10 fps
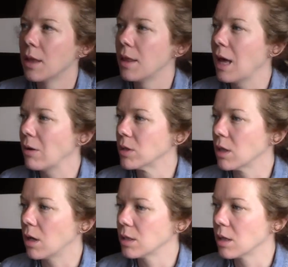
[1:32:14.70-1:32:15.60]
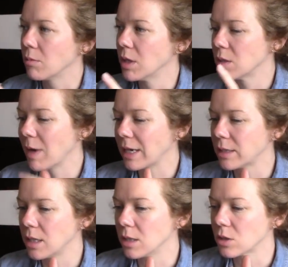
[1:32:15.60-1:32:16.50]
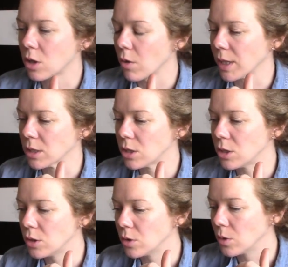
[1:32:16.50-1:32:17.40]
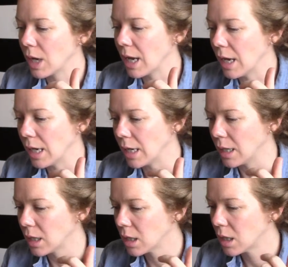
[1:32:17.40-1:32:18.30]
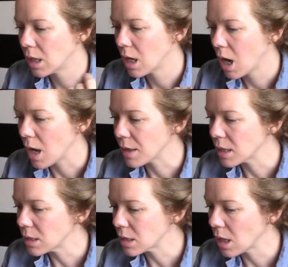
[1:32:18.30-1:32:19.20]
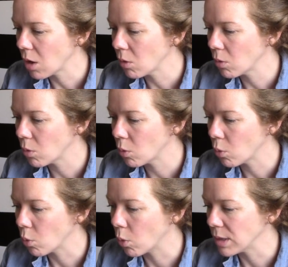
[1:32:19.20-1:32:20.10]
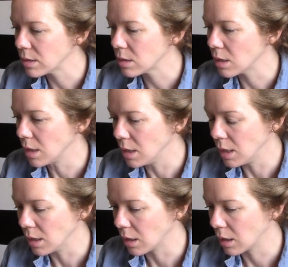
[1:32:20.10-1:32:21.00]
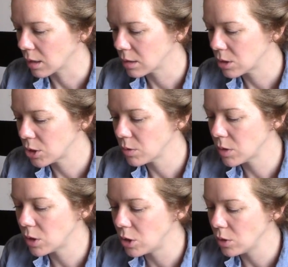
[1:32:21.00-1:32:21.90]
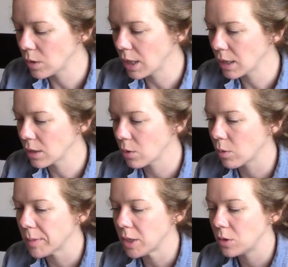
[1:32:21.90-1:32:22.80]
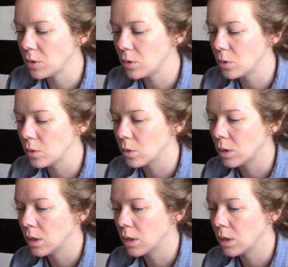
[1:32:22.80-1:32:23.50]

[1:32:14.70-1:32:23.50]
that was awesome. This magazine is going to I think it's now once a year. She was doing, the woman who